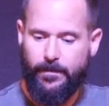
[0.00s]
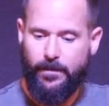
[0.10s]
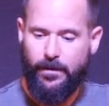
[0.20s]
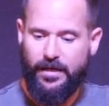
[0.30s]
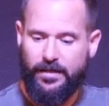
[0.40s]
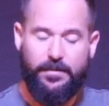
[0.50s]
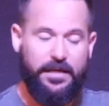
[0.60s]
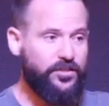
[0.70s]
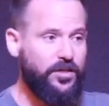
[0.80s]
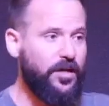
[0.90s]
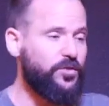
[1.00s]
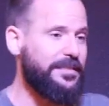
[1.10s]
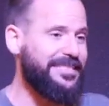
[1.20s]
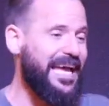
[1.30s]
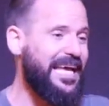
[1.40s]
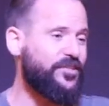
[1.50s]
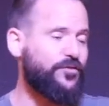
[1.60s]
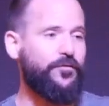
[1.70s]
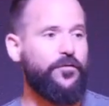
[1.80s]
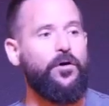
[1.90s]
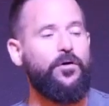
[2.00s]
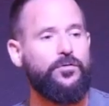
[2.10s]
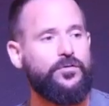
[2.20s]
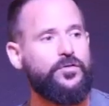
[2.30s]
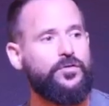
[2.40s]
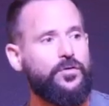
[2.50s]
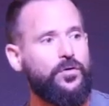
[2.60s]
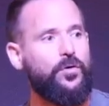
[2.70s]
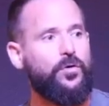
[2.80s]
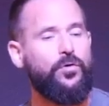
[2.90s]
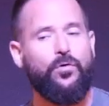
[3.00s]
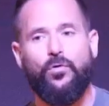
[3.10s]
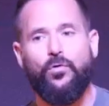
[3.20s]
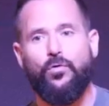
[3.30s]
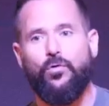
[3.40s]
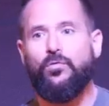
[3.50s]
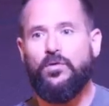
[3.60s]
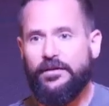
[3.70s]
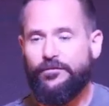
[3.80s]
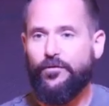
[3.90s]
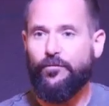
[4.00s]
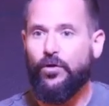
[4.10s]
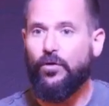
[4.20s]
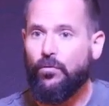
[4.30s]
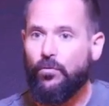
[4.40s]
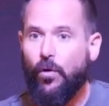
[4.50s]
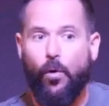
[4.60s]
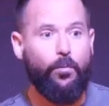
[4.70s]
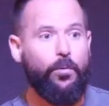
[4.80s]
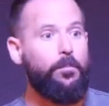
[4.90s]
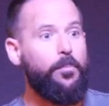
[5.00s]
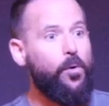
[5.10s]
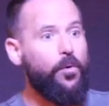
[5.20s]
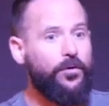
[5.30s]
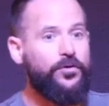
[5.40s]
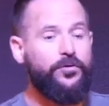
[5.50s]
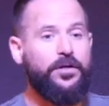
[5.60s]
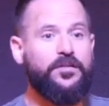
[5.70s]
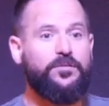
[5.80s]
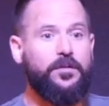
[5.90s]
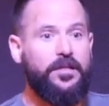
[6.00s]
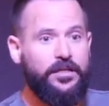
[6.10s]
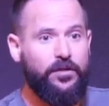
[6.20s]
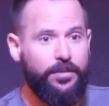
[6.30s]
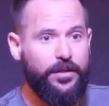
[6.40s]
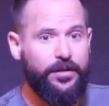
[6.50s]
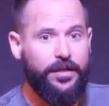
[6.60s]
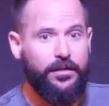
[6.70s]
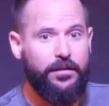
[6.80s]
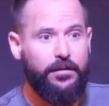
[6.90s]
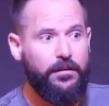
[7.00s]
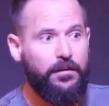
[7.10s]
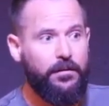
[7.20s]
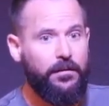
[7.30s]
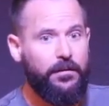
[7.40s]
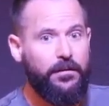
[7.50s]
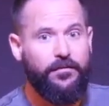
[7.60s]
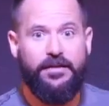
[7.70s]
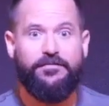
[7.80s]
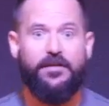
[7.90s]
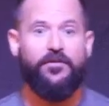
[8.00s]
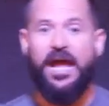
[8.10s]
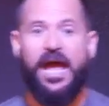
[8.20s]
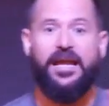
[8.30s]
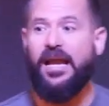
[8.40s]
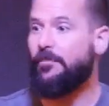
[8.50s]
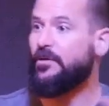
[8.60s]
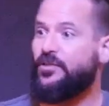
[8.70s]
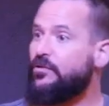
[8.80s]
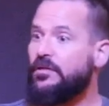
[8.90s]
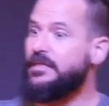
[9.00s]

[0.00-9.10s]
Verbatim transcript: uh, it's also a test for those who lived through or were born during this millennial period. They've never had an opportunity